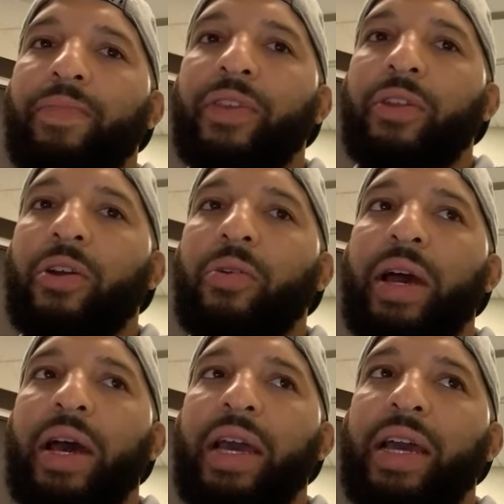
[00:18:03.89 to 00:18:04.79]
You know,
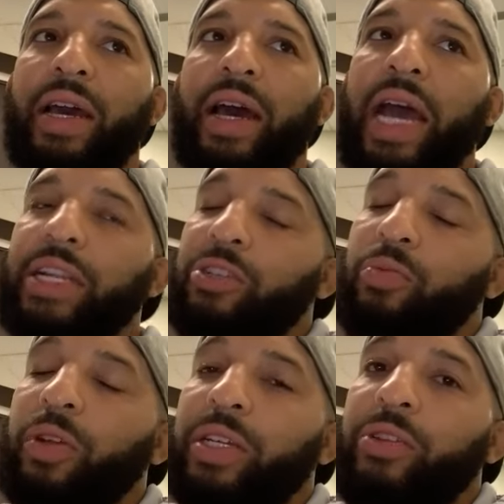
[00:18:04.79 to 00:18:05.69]
I
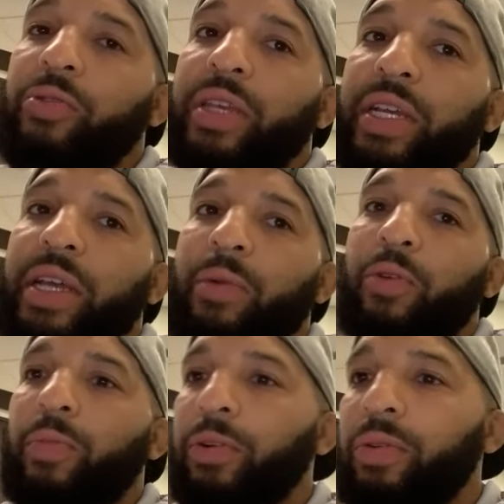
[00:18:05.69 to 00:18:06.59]
just really do think that
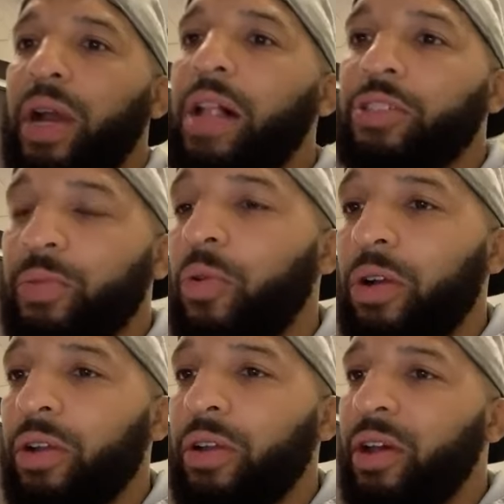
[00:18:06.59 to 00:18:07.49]
we're a blue collar
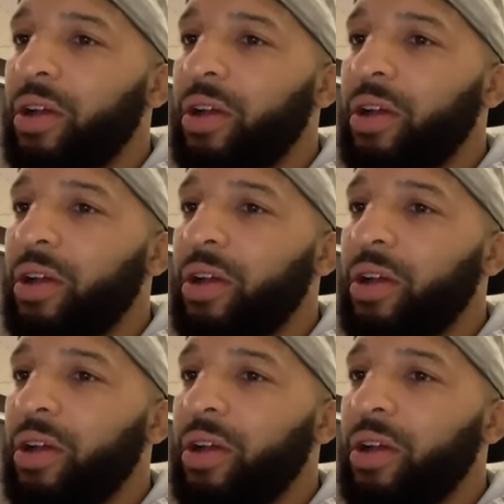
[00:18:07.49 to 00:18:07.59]
sport.